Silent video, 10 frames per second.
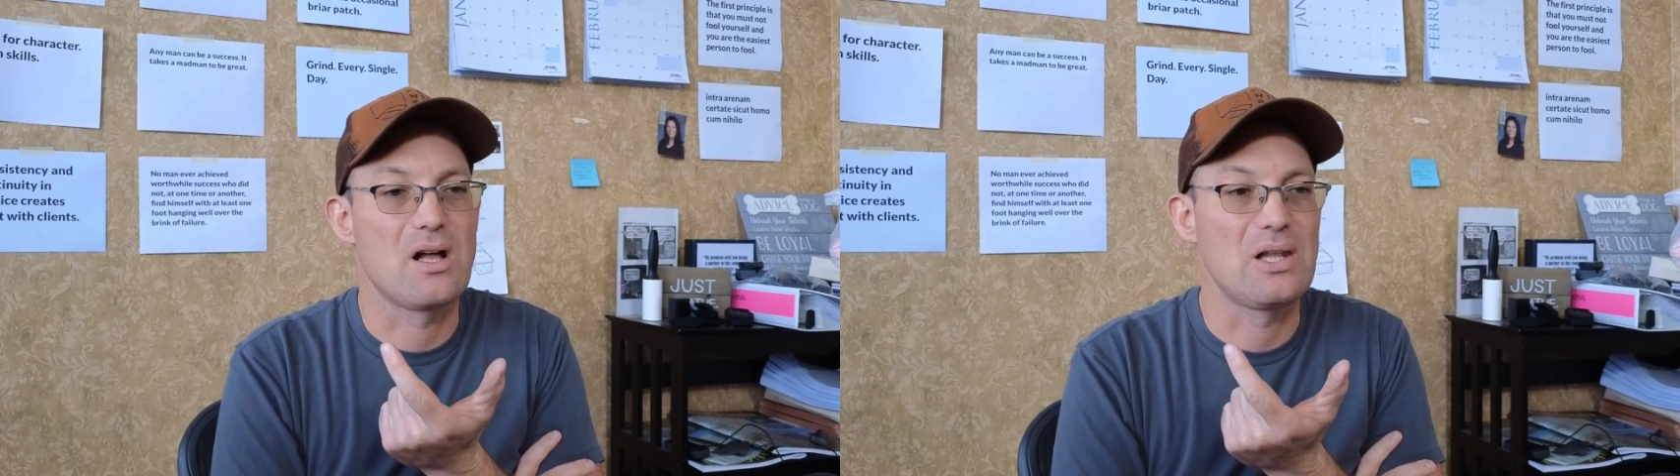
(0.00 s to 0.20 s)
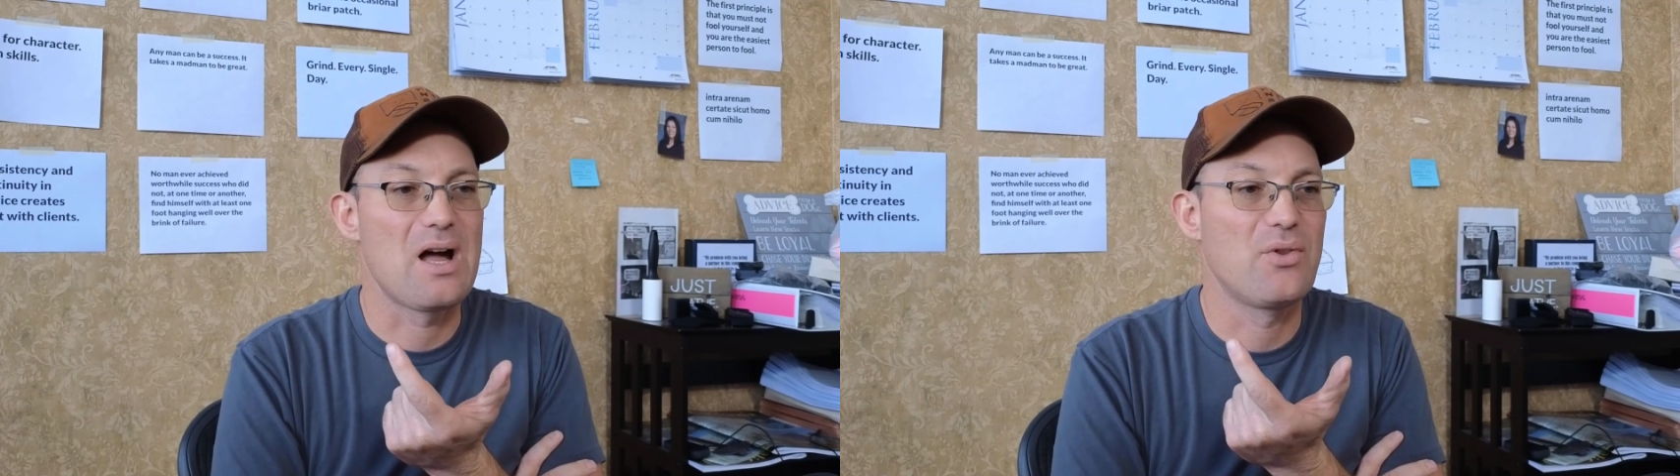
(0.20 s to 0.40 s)

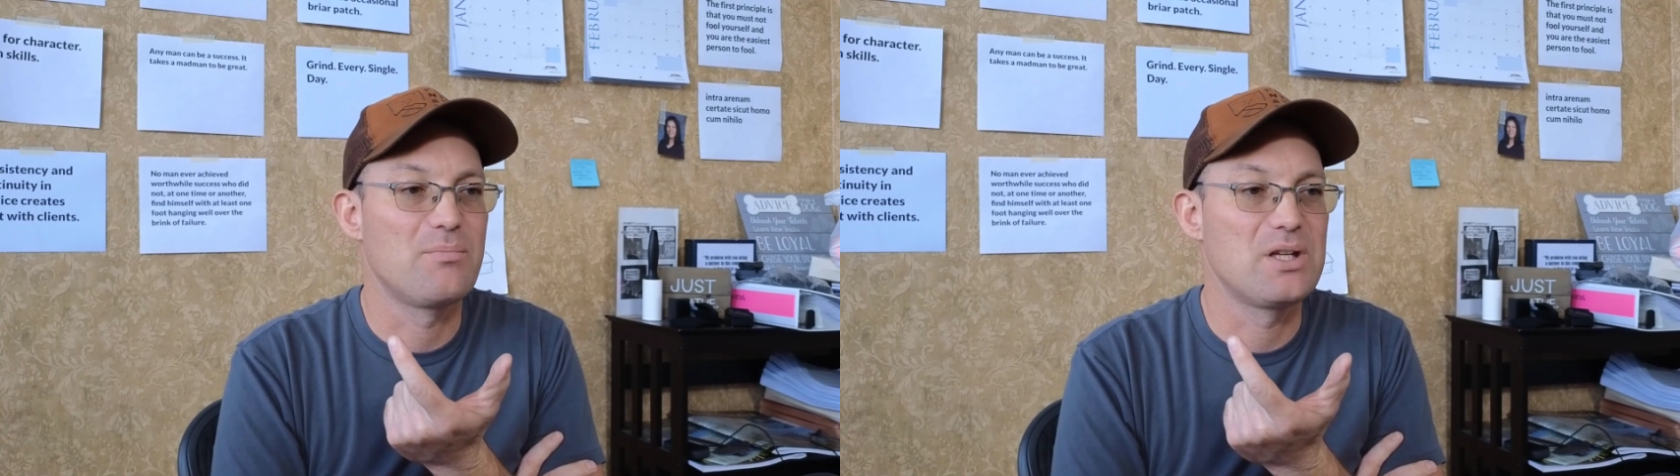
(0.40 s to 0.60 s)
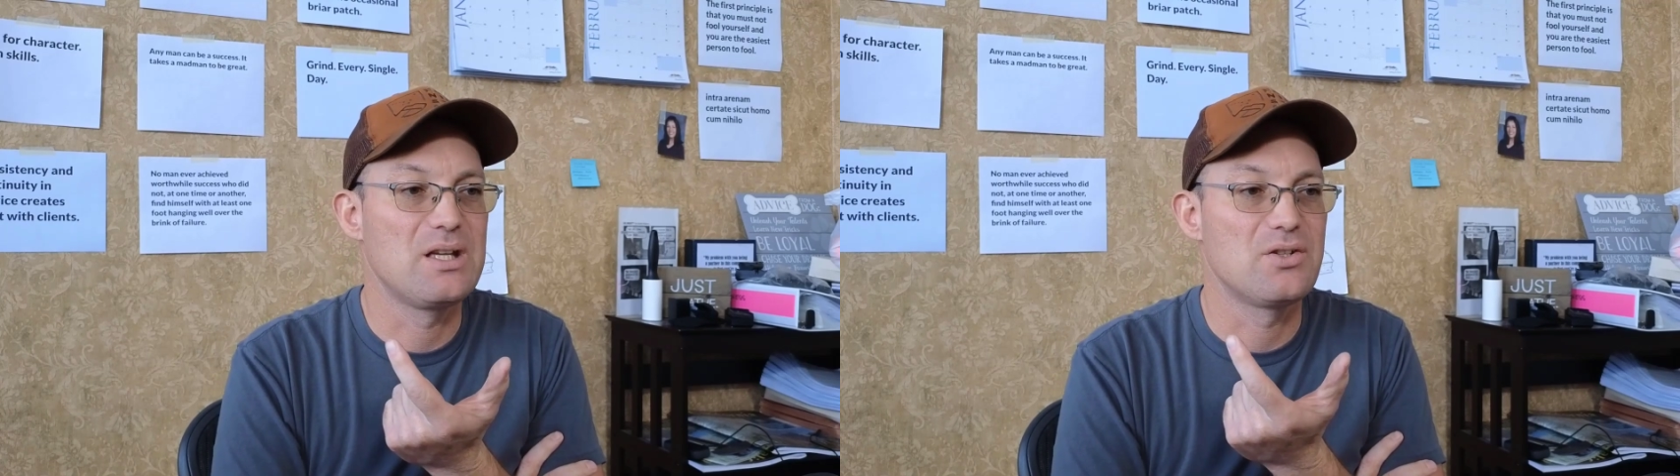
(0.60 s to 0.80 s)
allowed
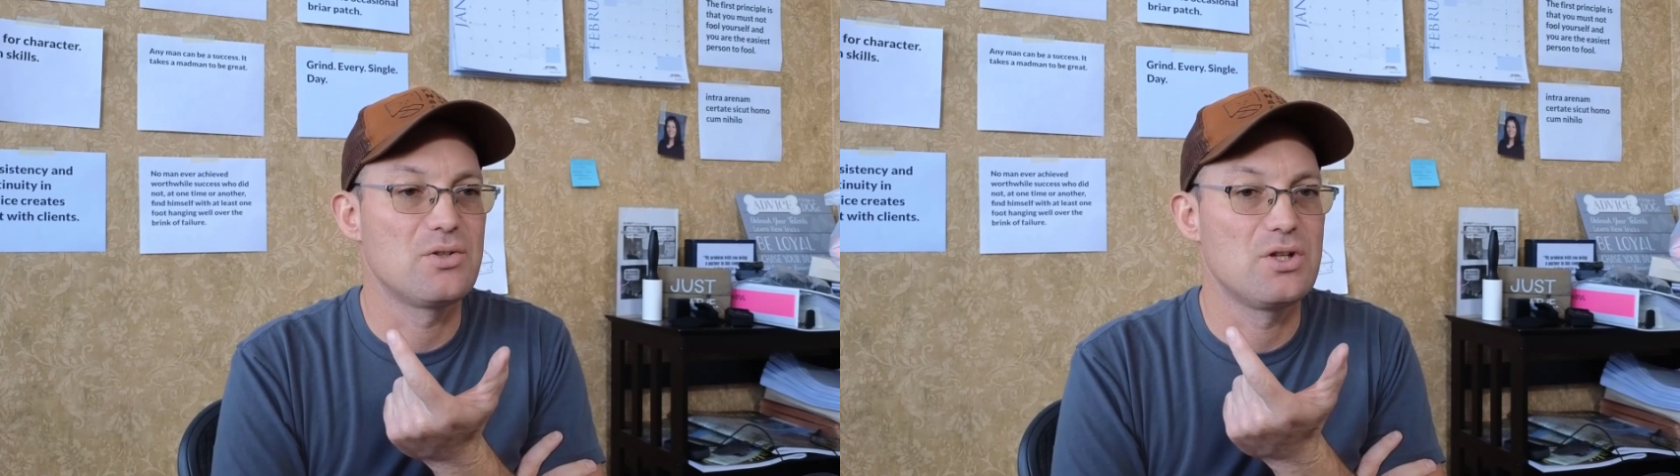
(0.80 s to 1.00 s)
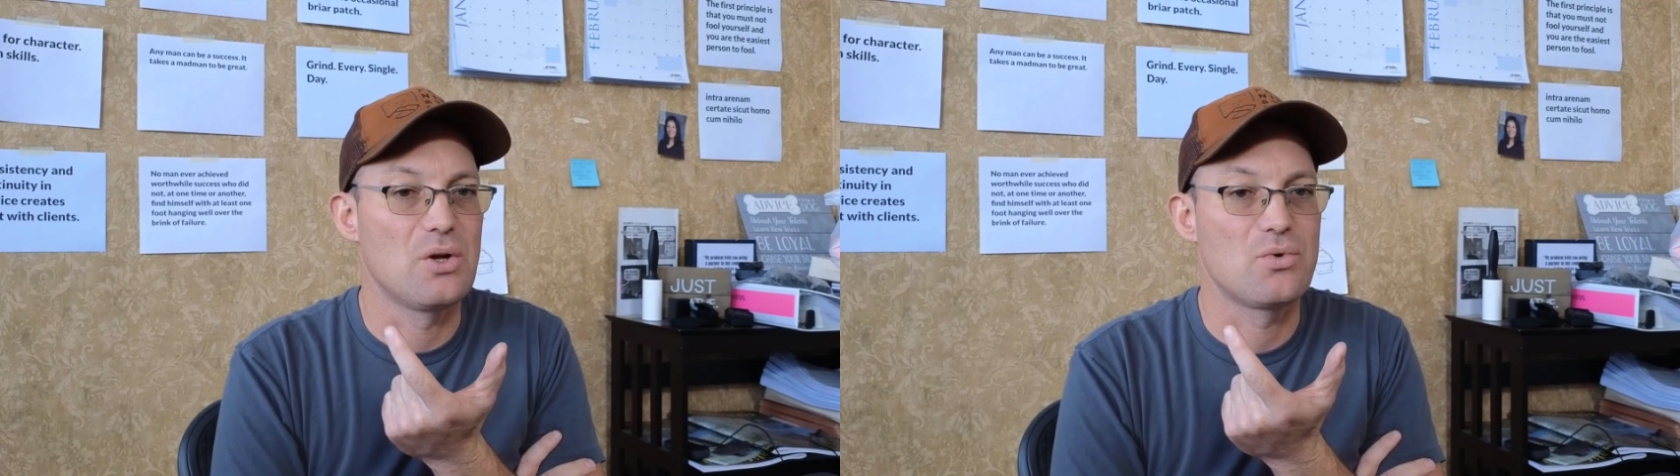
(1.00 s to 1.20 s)
them to get
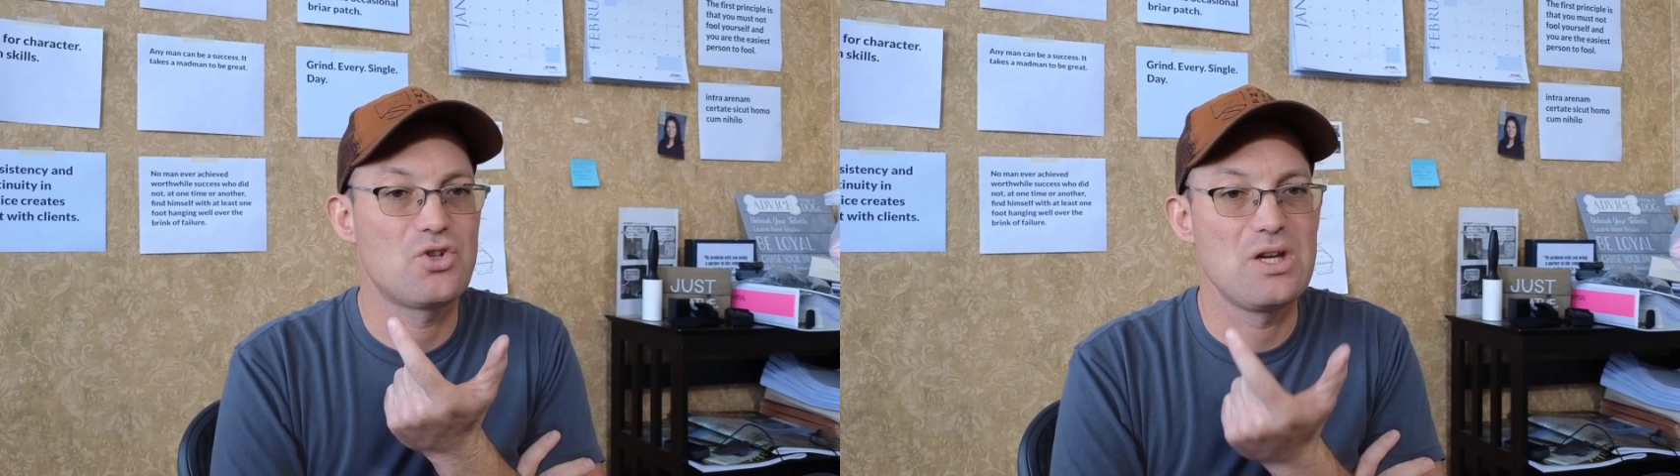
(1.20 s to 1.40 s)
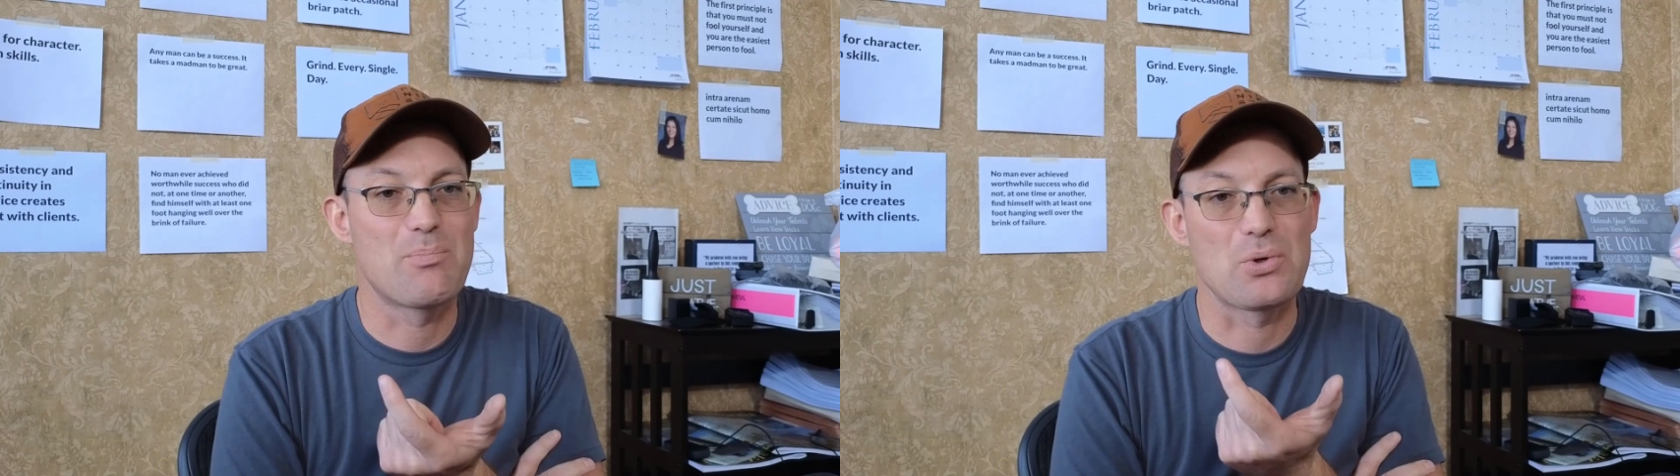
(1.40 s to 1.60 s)

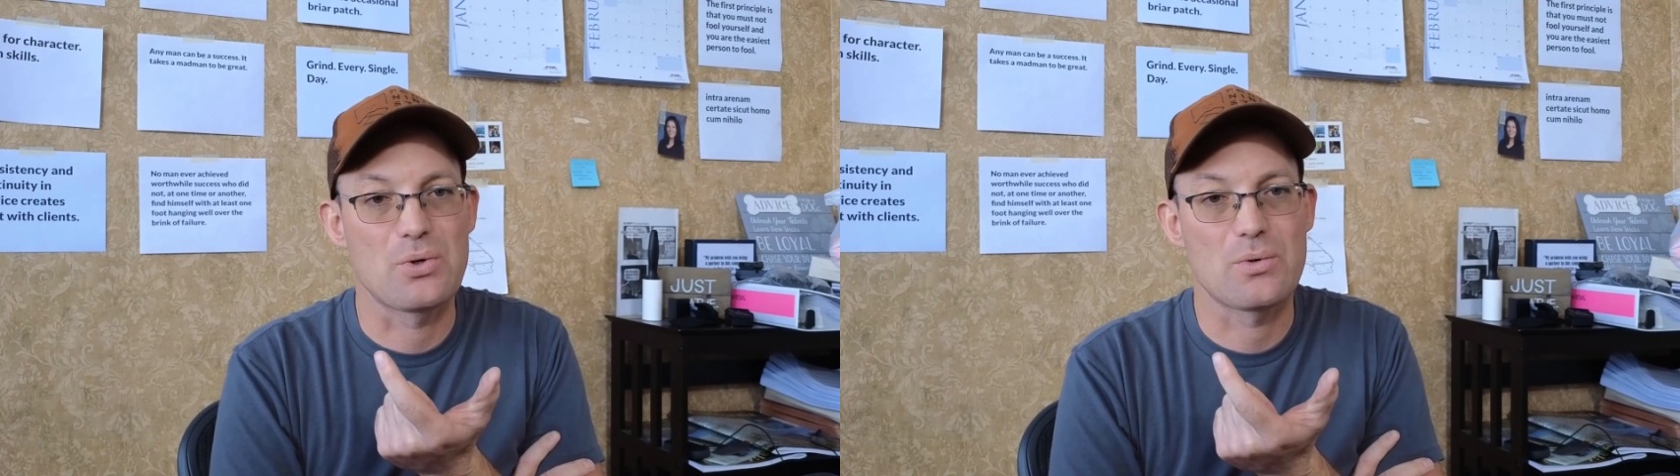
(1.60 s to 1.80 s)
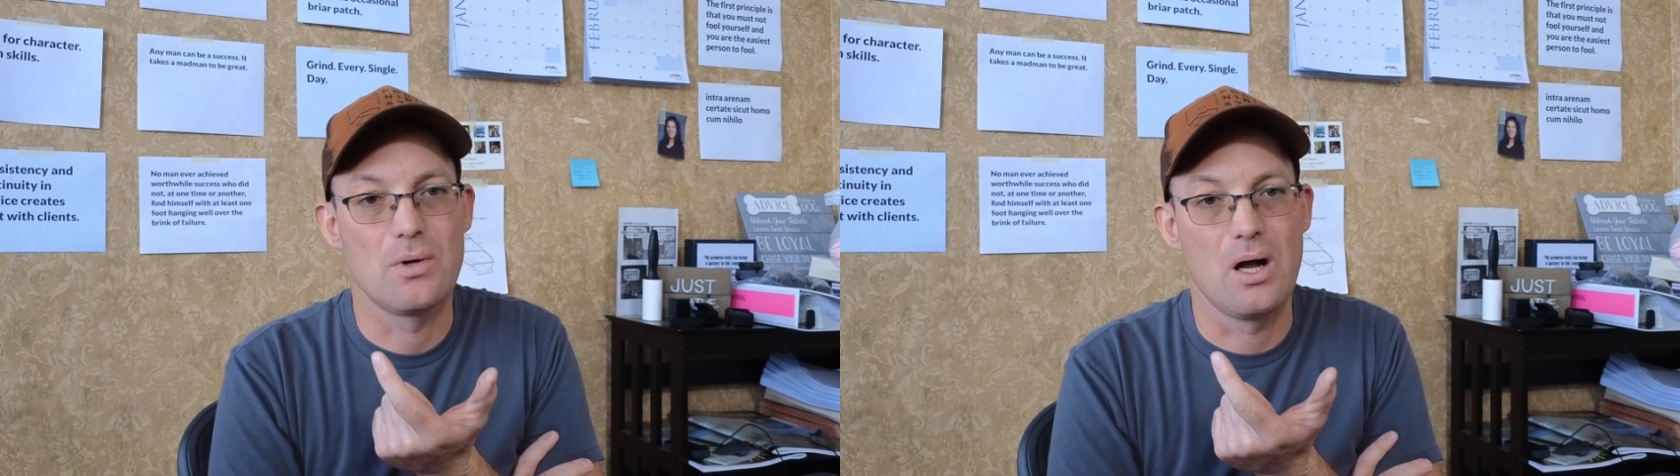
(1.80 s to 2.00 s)
cheaper